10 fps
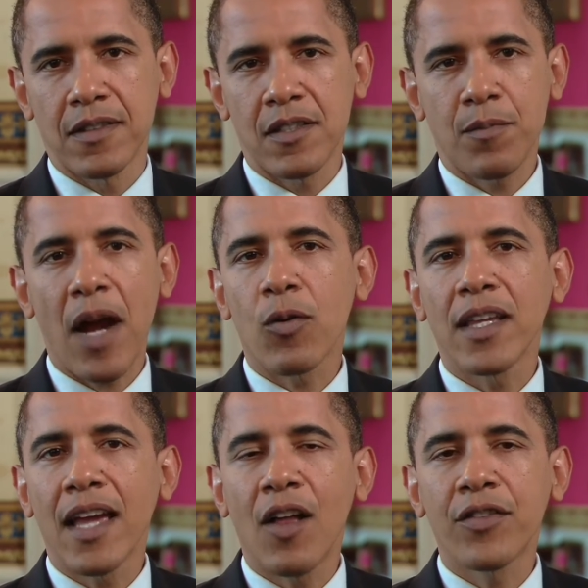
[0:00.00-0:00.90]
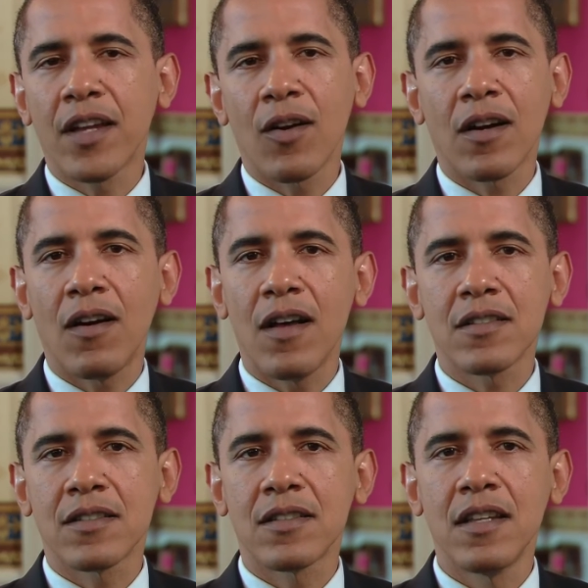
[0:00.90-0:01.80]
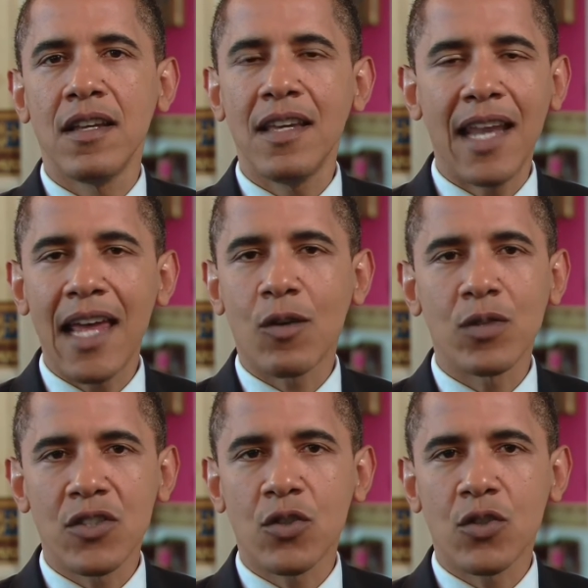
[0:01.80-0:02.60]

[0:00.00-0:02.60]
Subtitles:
Spiraling healthcare costs, inadequate